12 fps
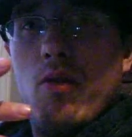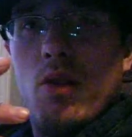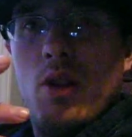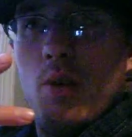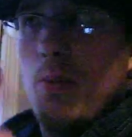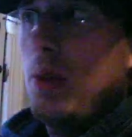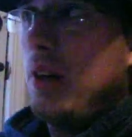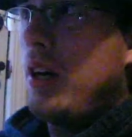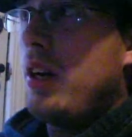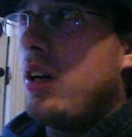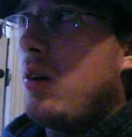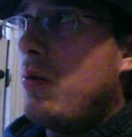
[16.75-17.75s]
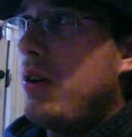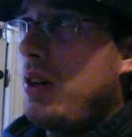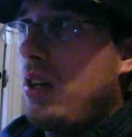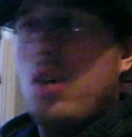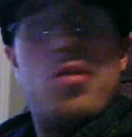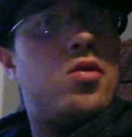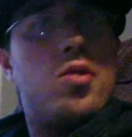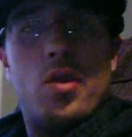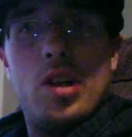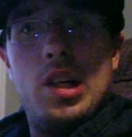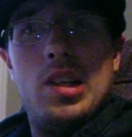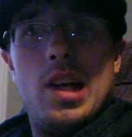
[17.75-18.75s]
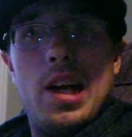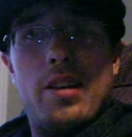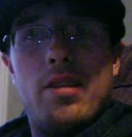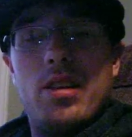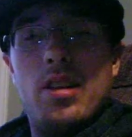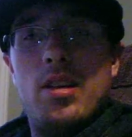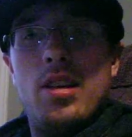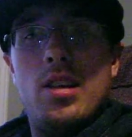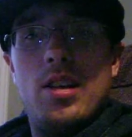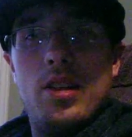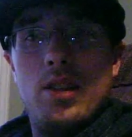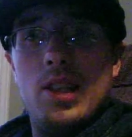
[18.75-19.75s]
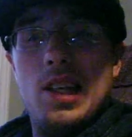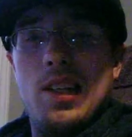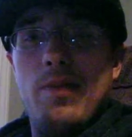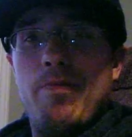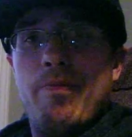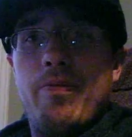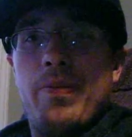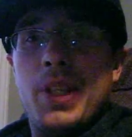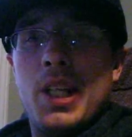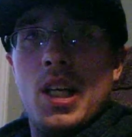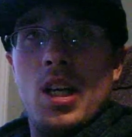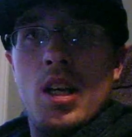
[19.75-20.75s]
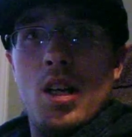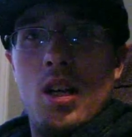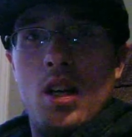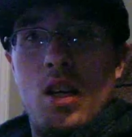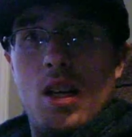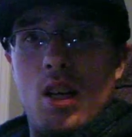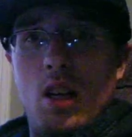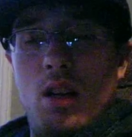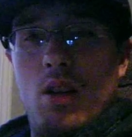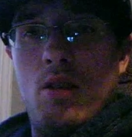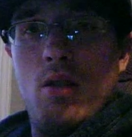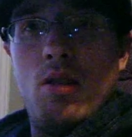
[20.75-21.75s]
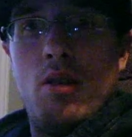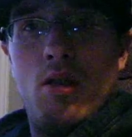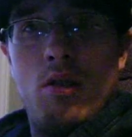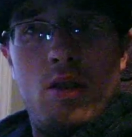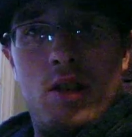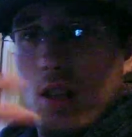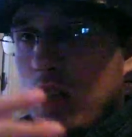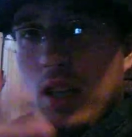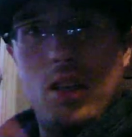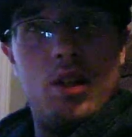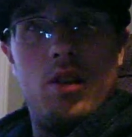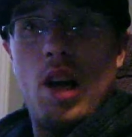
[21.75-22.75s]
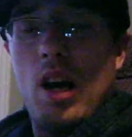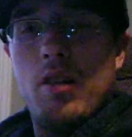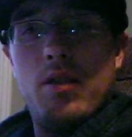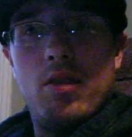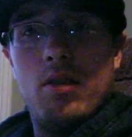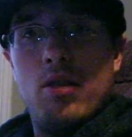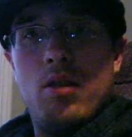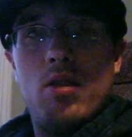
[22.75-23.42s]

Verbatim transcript: the plan, I want to get free taxing, denim, and then get this thousand,